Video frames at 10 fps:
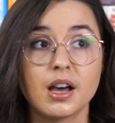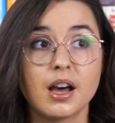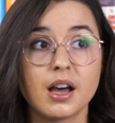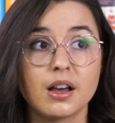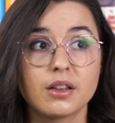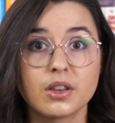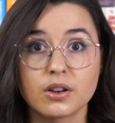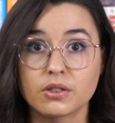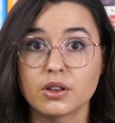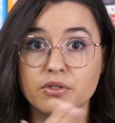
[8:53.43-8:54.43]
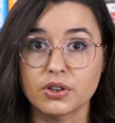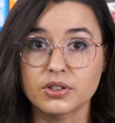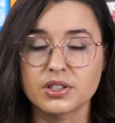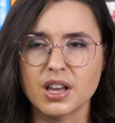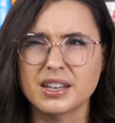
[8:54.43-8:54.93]
their
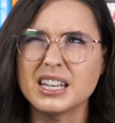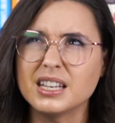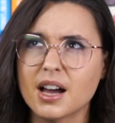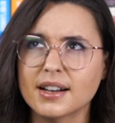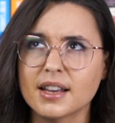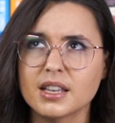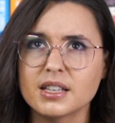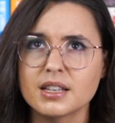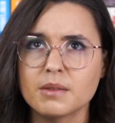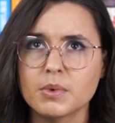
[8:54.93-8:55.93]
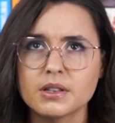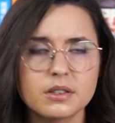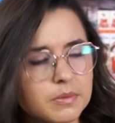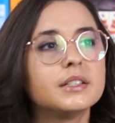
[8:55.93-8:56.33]
first son, Enoch, I think his name was,